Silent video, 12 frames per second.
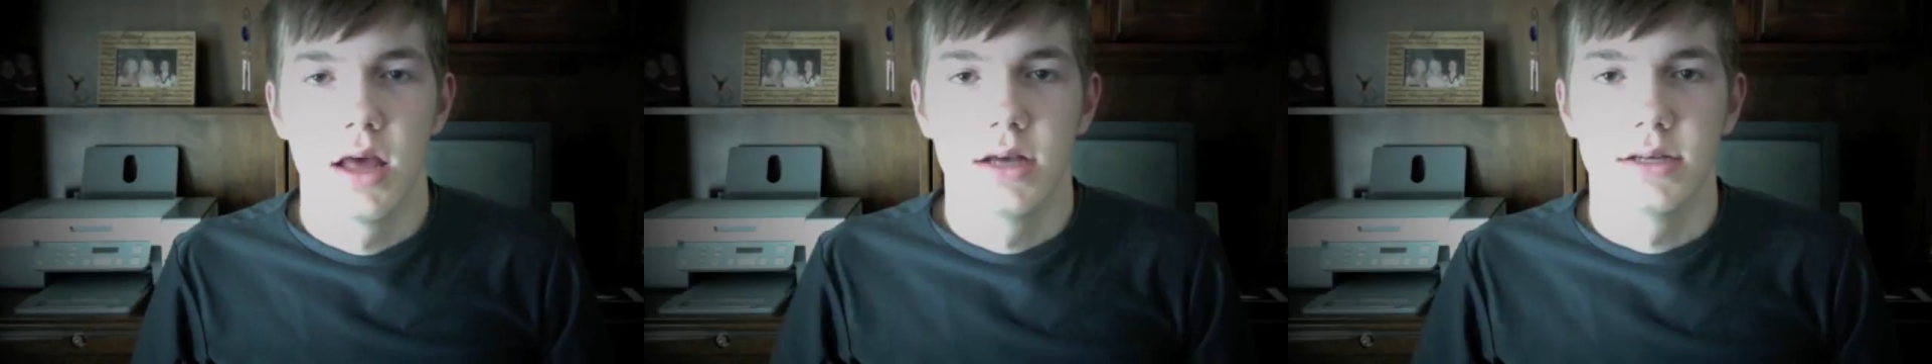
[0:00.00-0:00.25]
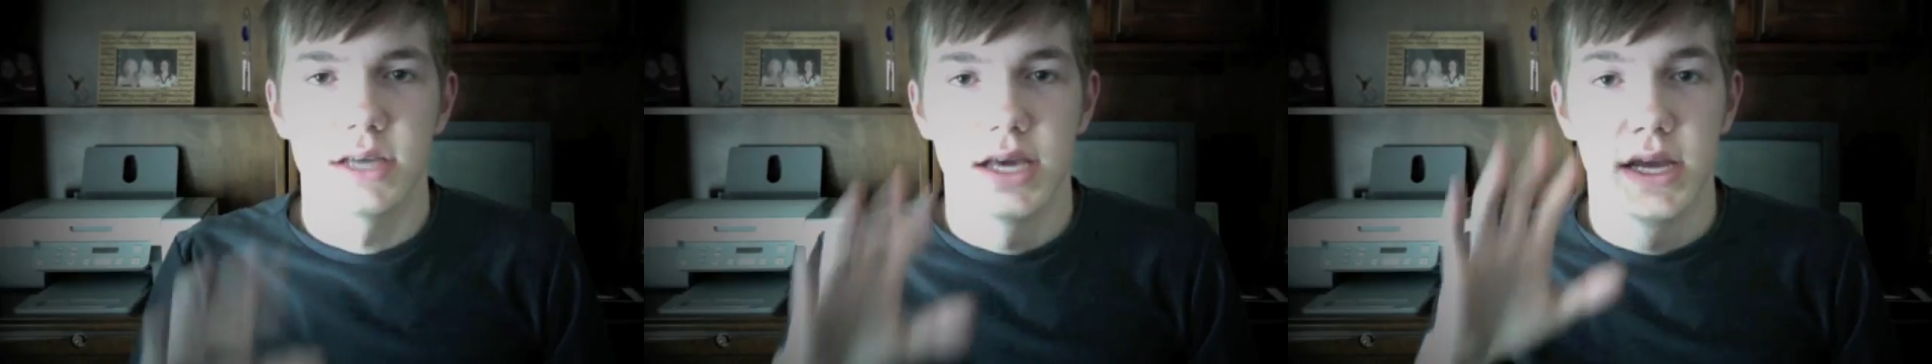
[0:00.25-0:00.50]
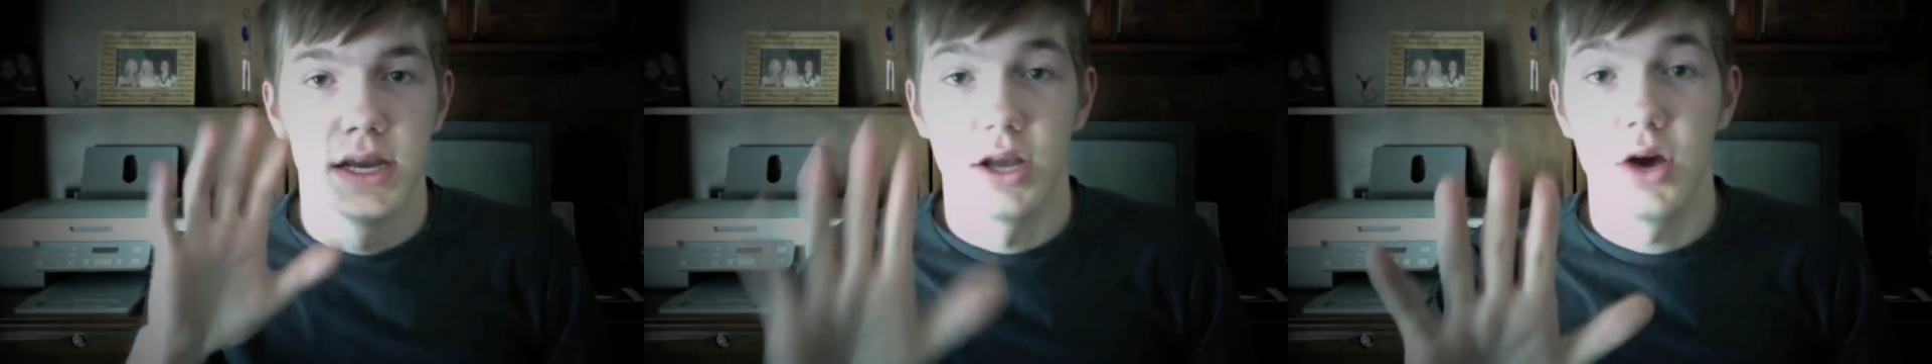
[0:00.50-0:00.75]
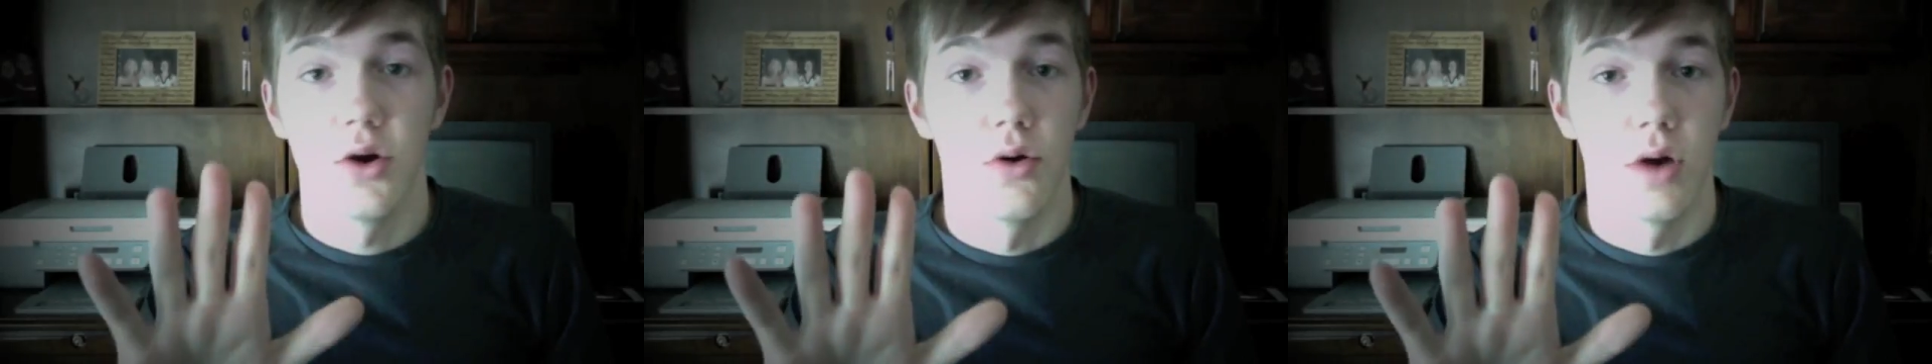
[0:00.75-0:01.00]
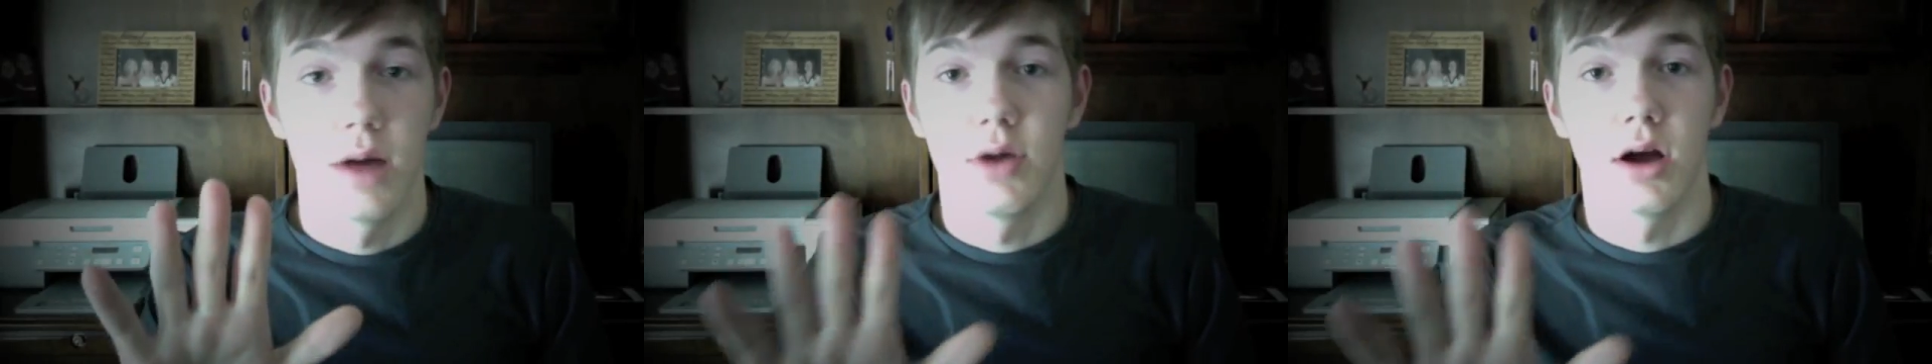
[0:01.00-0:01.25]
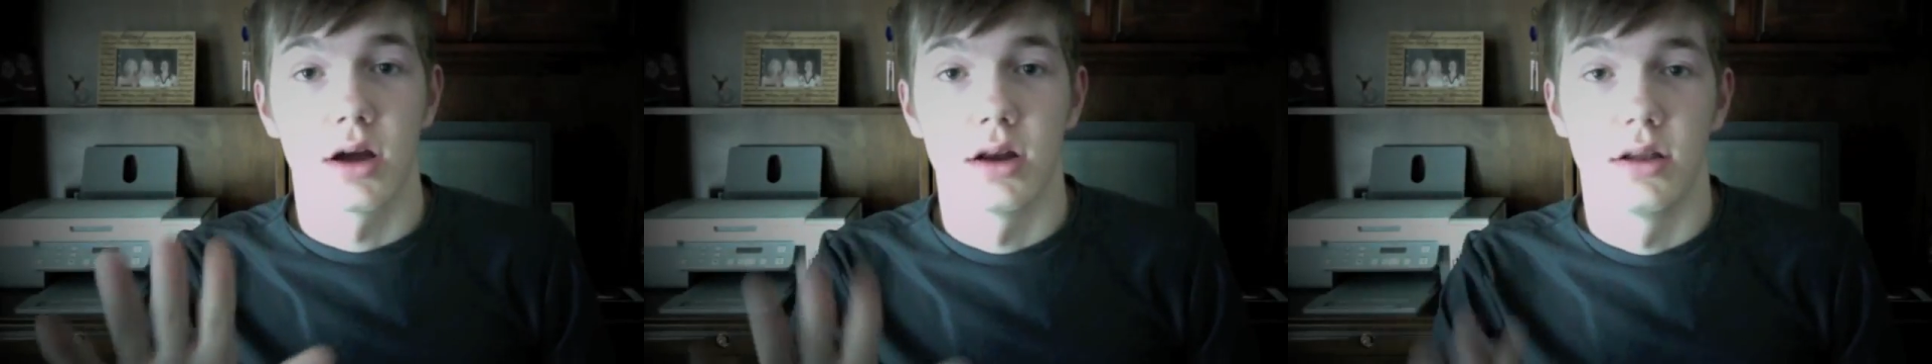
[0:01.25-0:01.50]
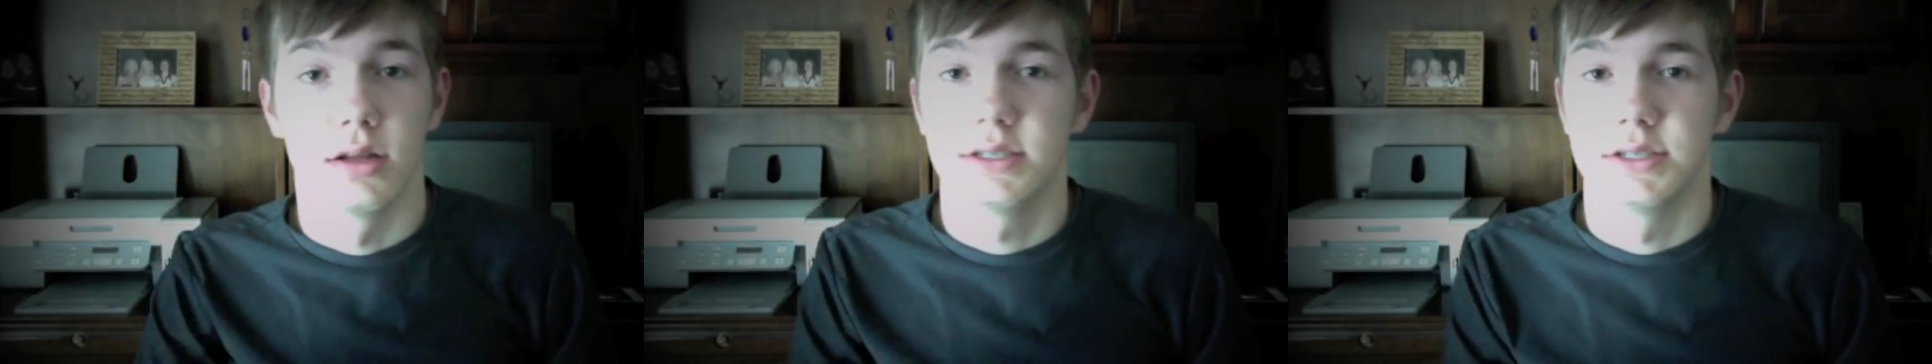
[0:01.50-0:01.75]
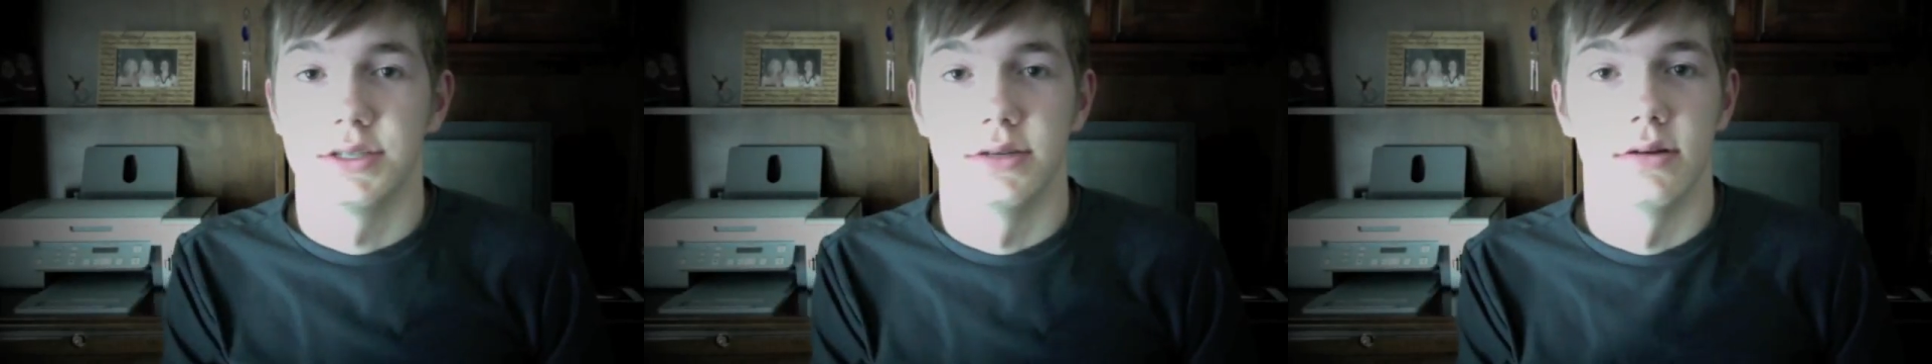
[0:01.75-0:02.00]
say, no, I'm not going to
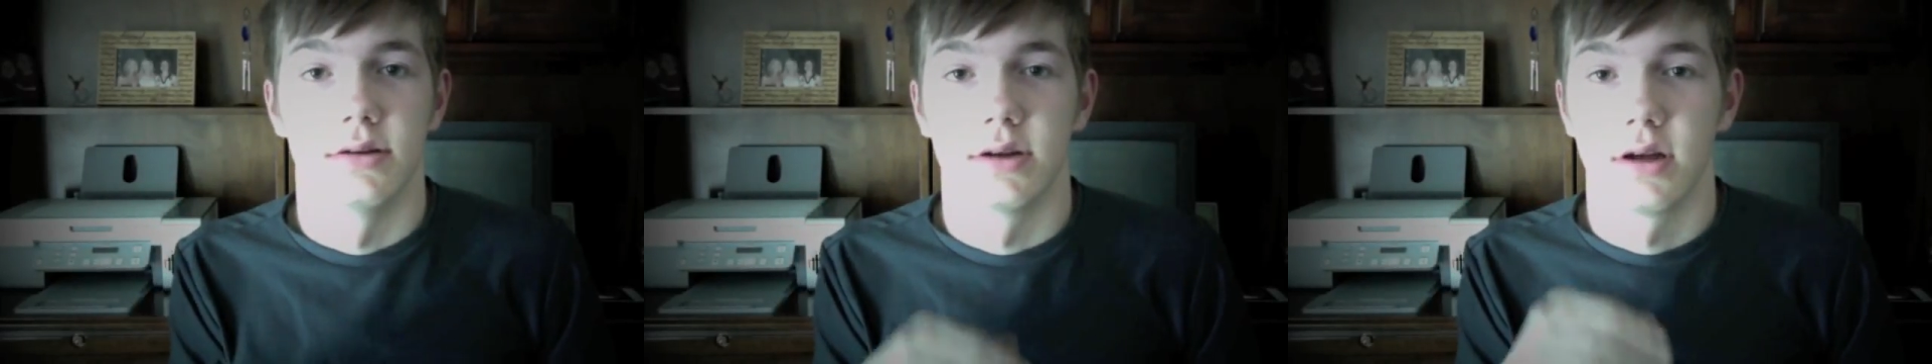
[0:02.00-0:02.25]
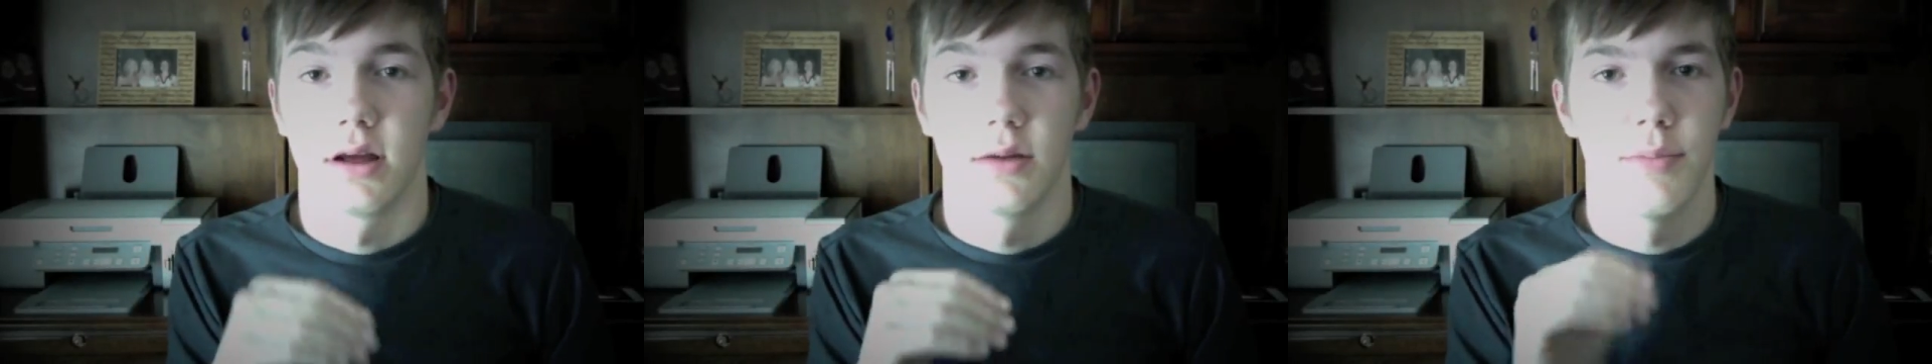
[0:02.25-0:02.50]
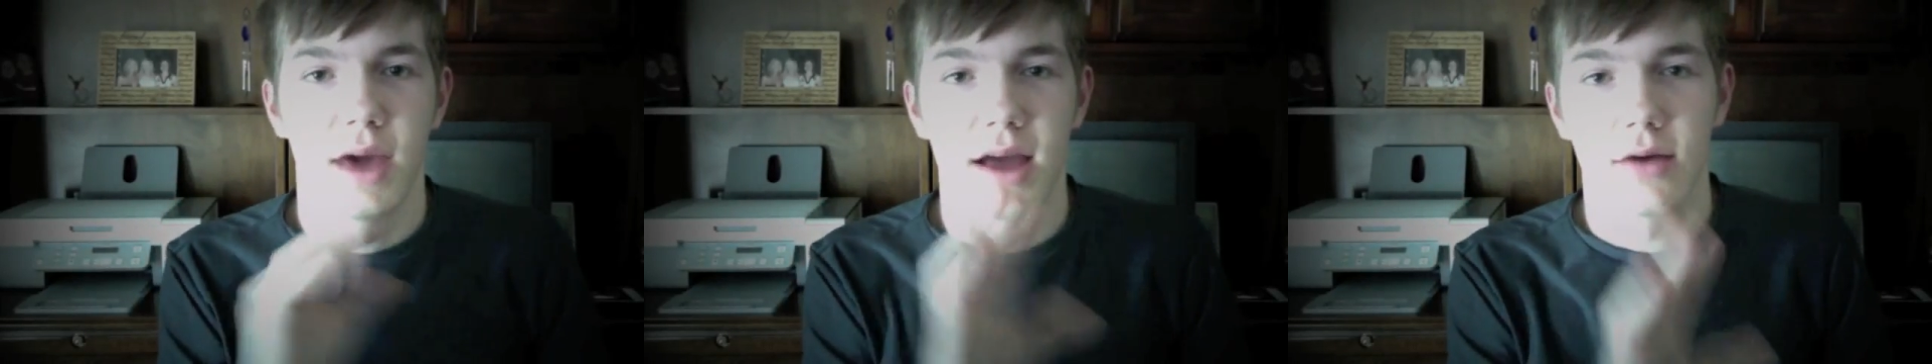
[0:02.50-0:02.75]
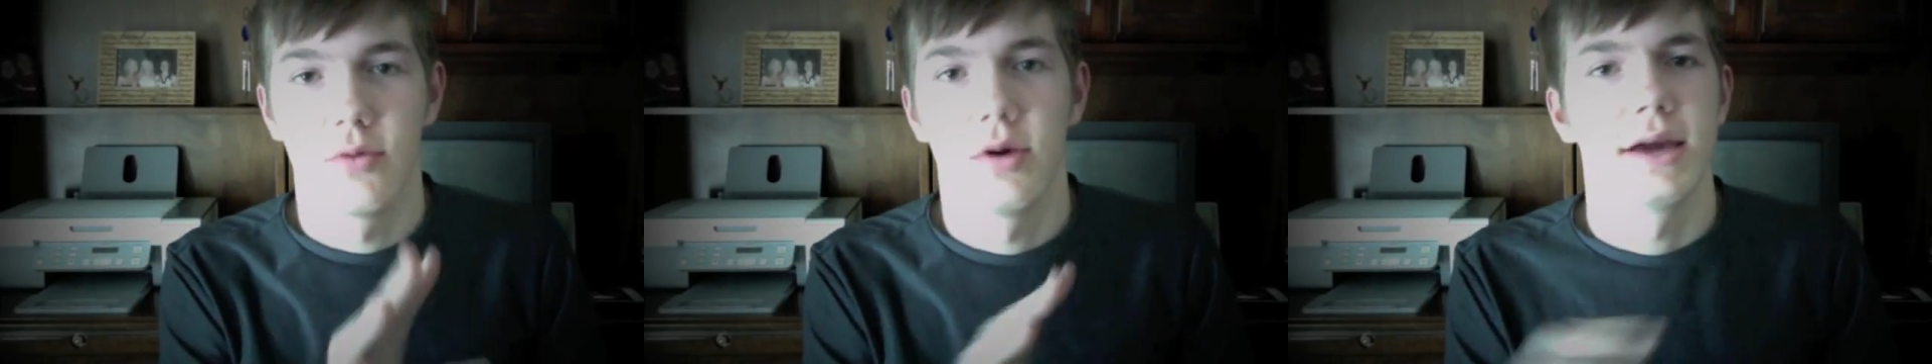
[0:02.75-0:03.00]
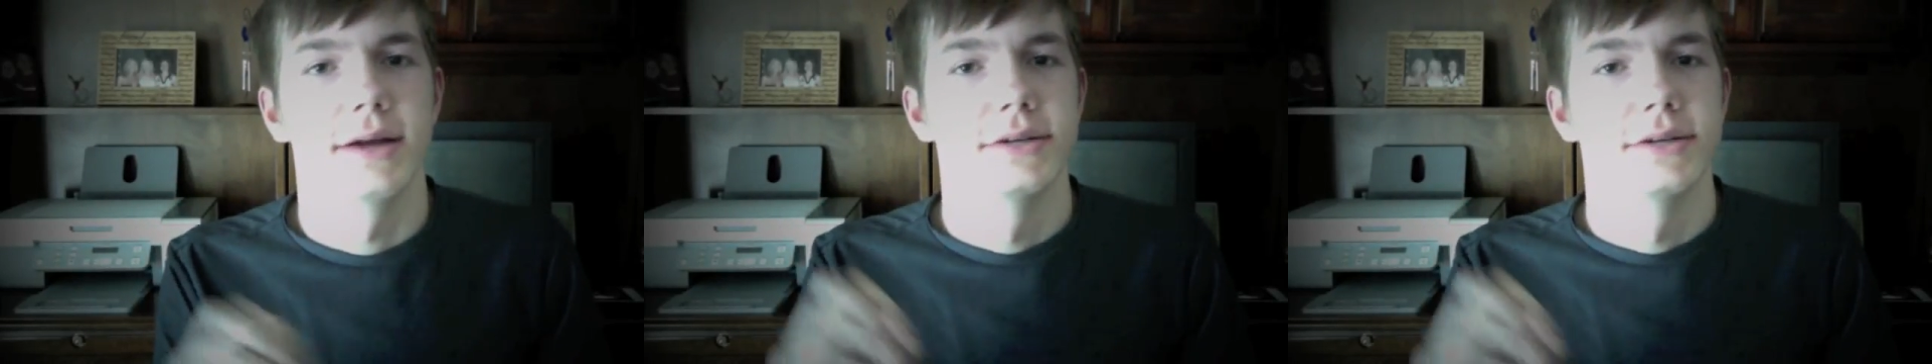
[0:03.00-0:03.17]
listen to it, or back away,